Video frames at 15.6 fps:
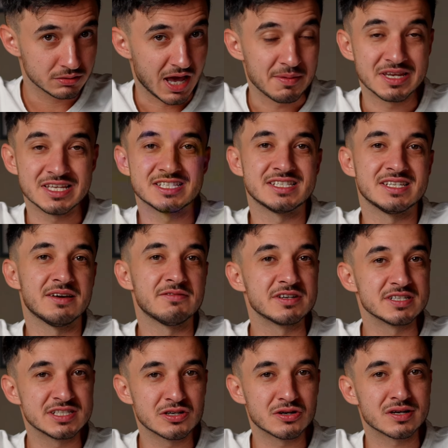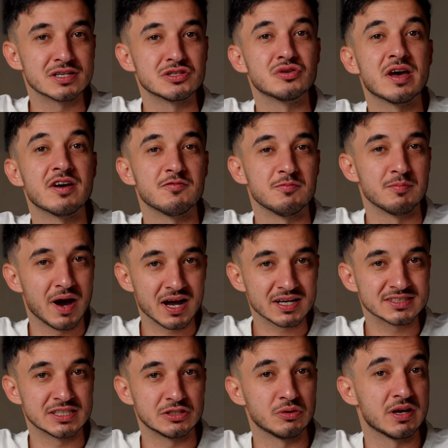I mean, it's never 0 because you have
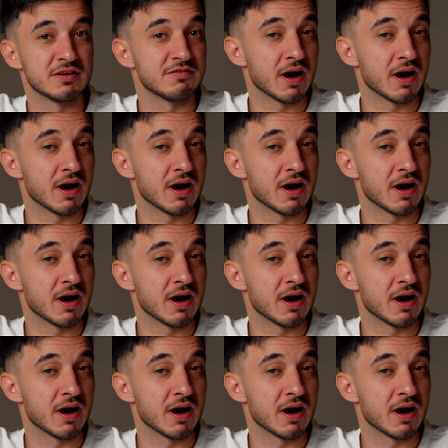bugs and you have